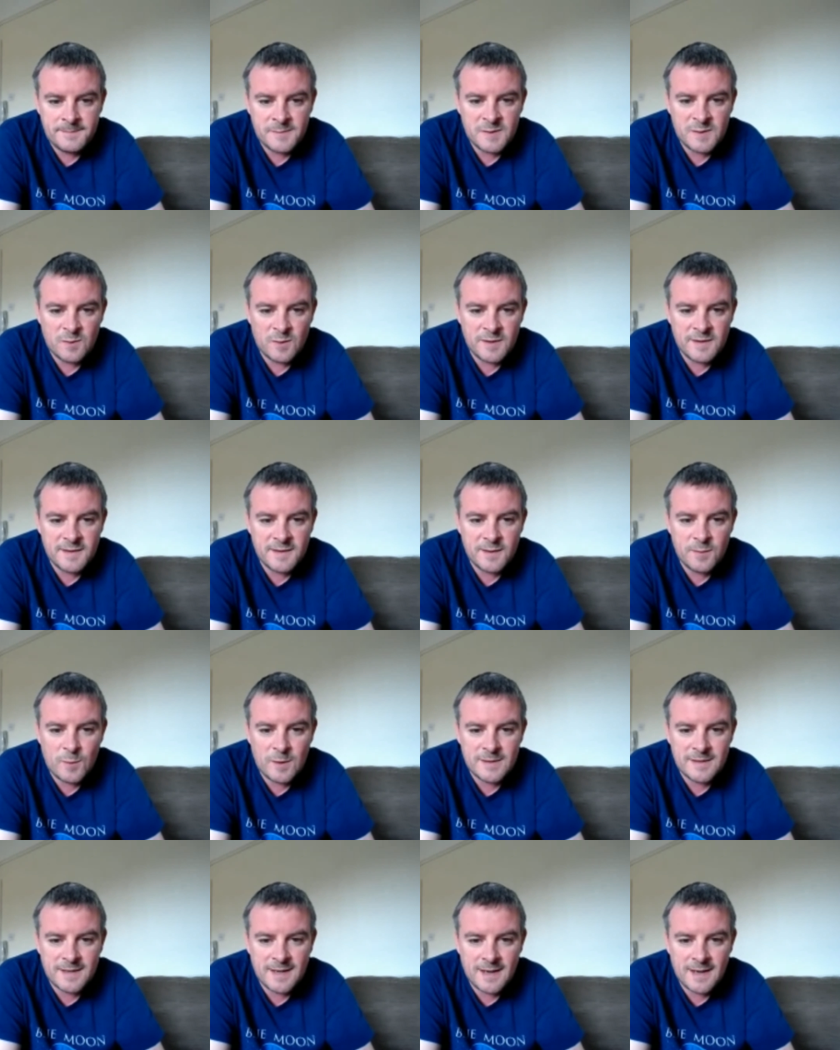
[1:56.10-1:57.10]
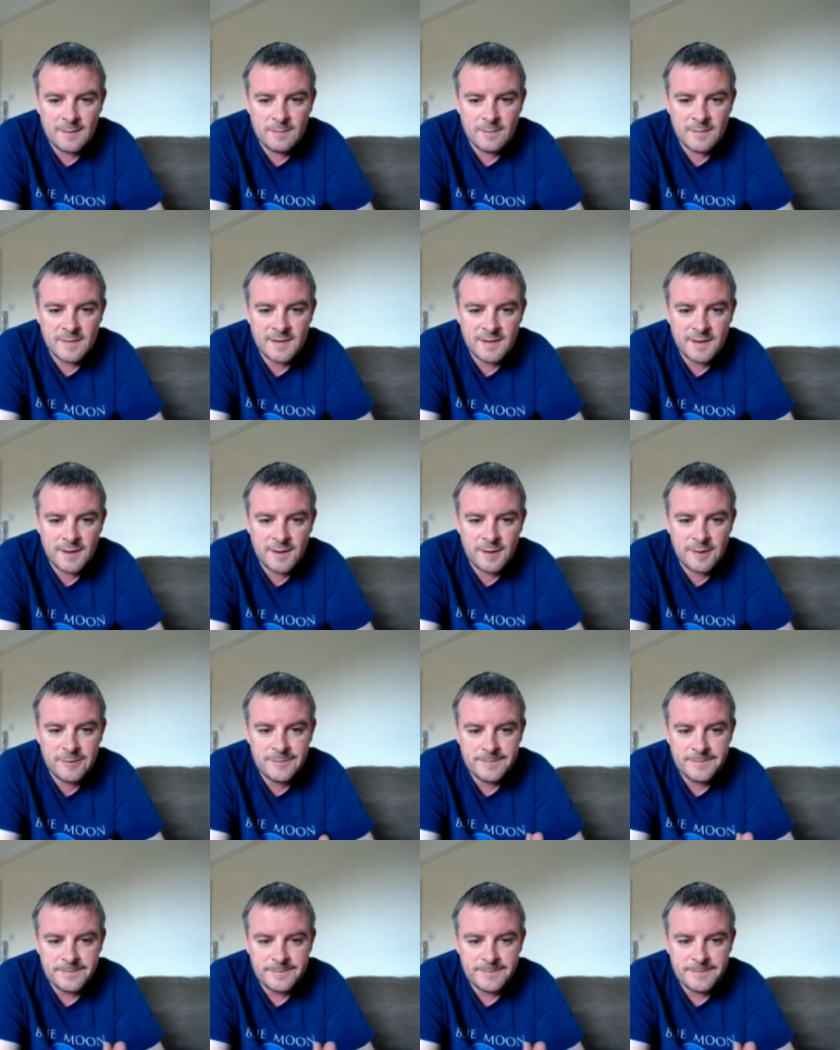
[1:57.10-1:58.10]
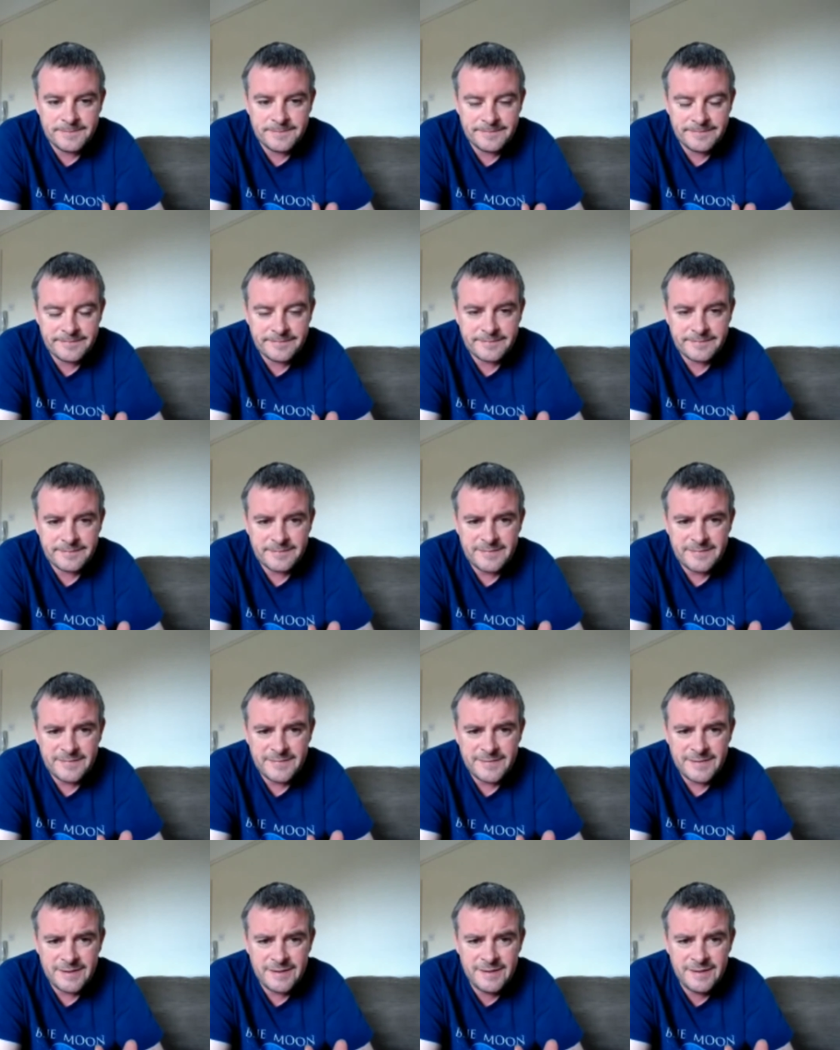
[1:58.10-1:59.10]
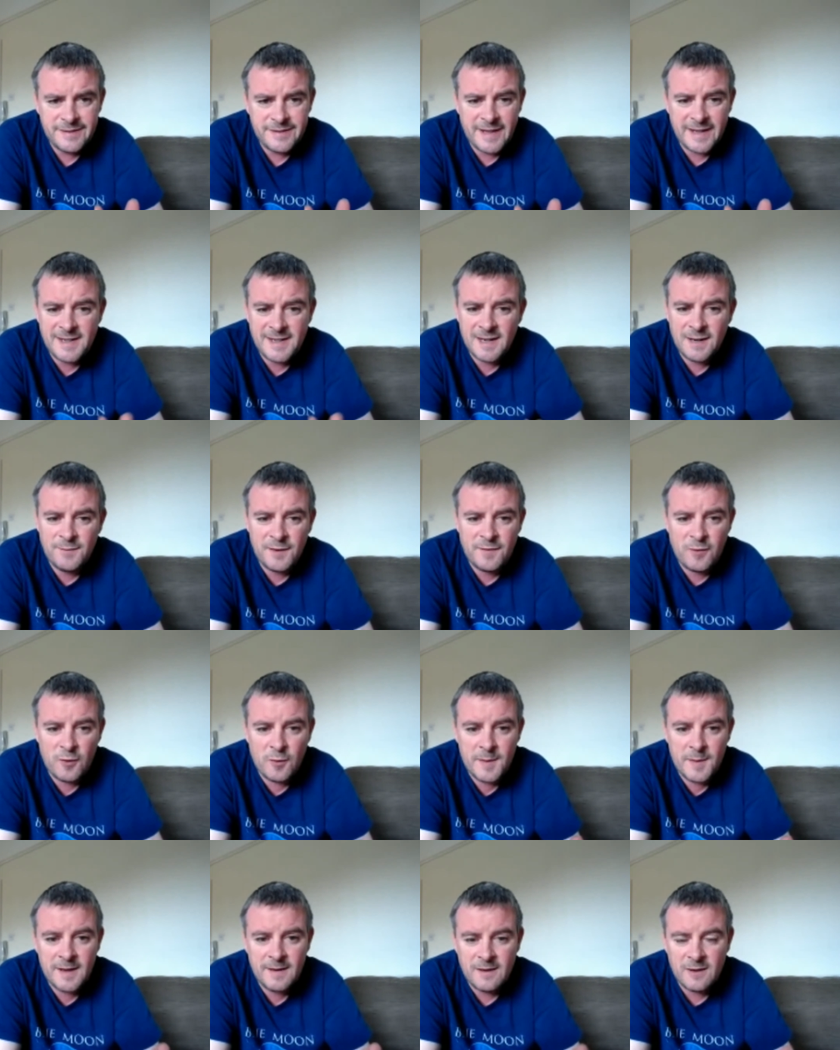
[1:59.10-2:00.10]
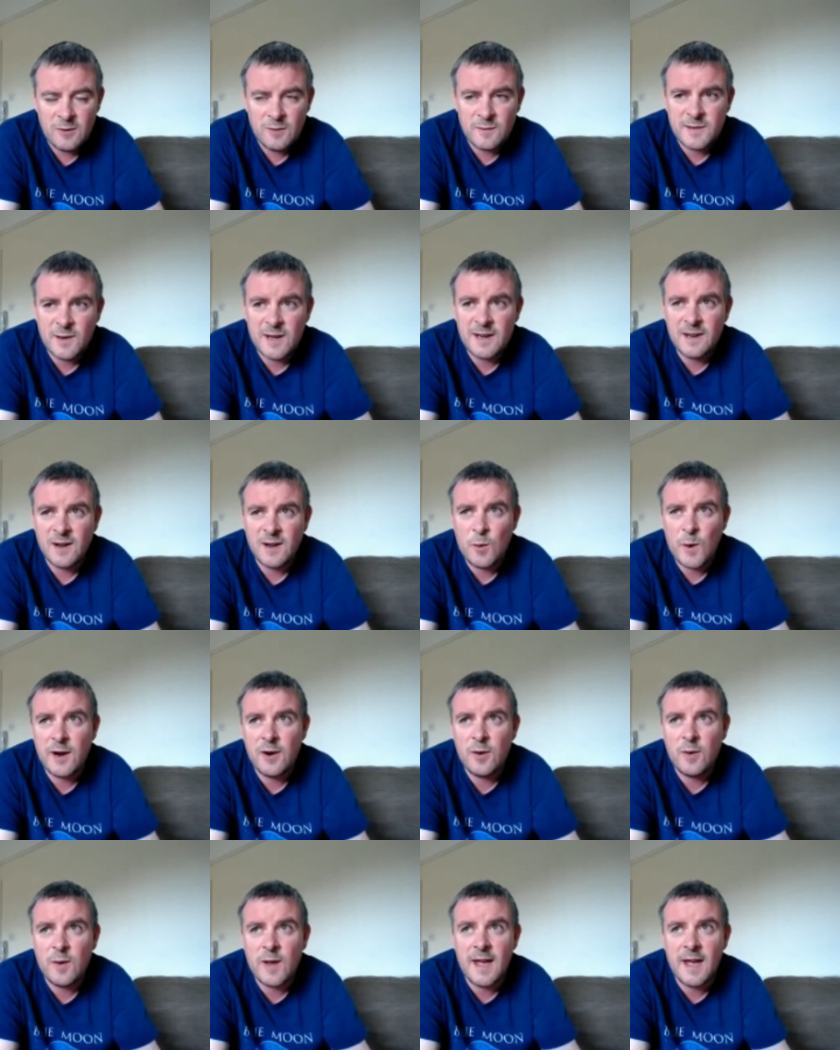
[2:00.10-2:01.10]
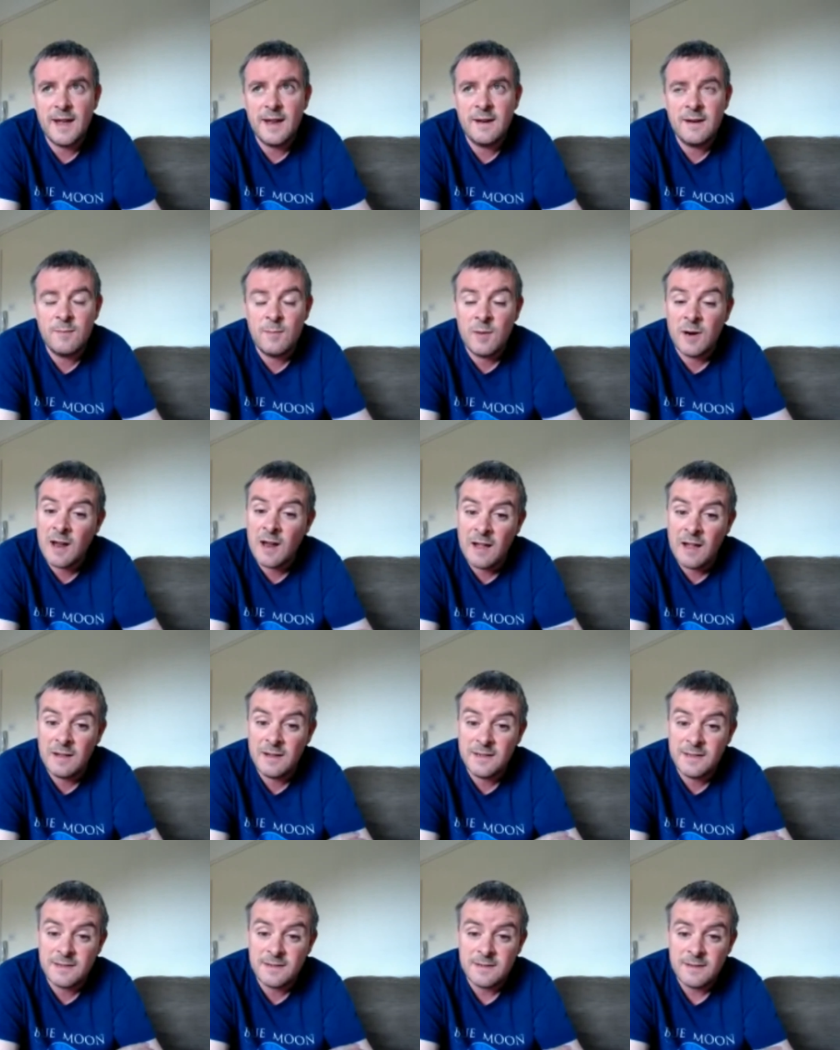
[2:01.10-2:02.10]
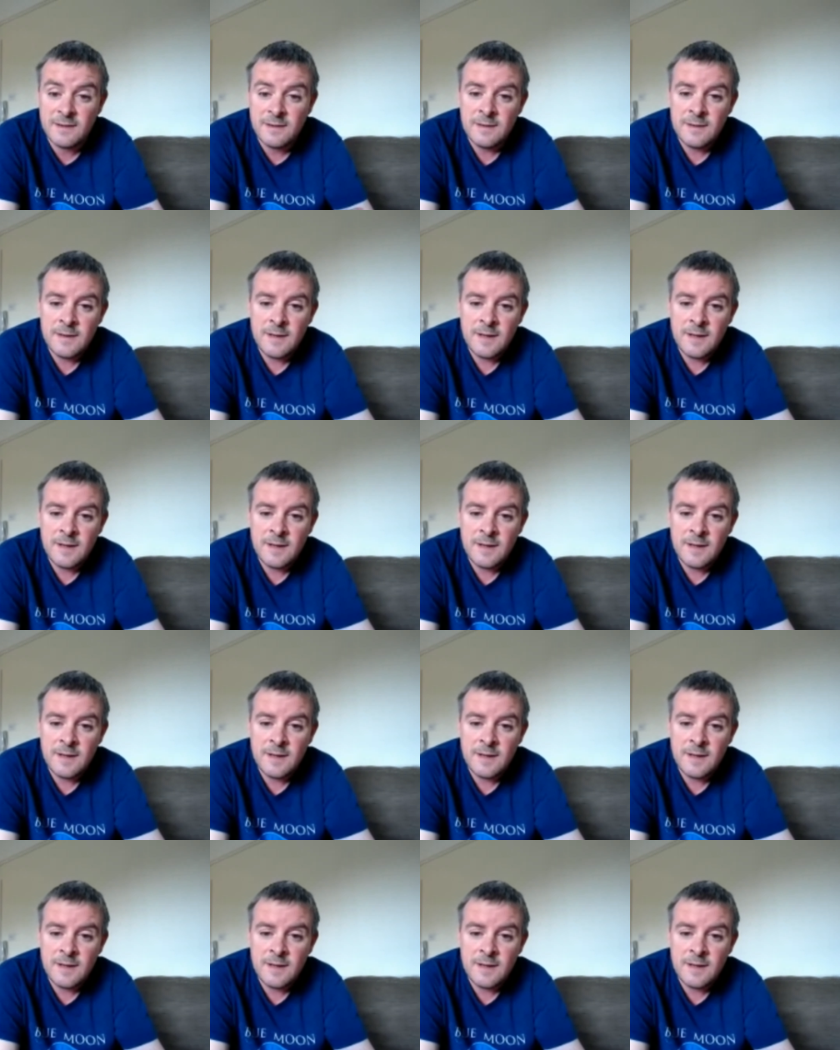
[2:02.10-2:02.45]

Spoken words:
Swansea and West Ham. So they delivered for me. I also had Aguero, Kane and Morales.